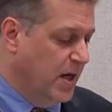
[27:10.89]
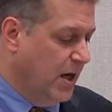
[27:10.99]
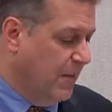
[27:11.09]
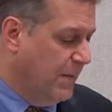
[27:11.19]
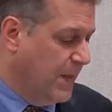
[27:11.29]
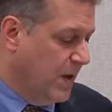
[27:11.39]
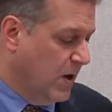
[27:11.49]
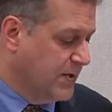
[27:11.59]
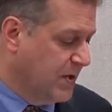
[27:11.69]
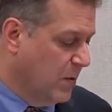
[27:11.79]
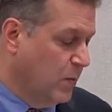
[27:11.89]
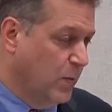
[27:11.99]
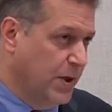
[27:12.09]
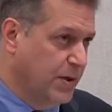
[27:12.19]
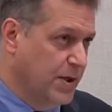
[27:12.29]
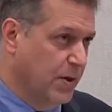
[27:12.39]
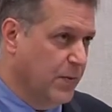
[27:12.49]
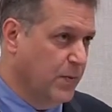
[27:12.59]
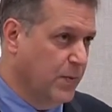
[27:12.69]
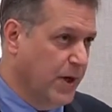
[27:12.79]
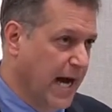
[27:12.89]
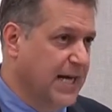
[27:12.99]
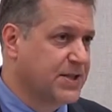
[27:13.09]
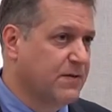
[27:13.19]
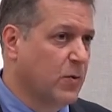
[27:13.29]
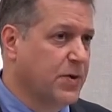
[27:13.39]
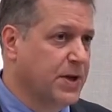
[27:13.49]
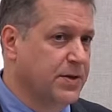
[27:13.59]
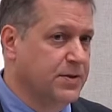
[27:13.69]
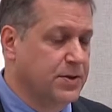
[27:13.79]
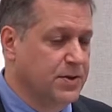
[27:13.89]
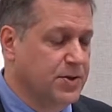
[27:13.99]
Um, also, we, you know, we ask for the